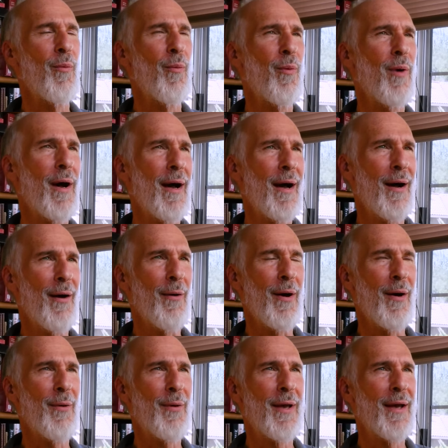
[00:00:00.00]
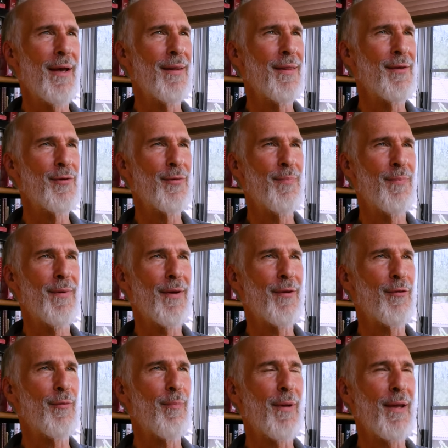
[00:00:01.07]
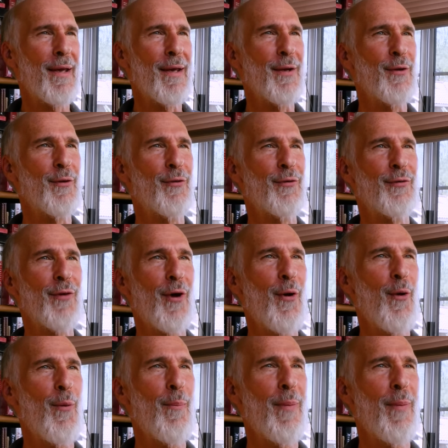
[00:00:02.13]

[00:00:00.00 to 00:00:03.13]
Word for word: Wow. Okay. This explains so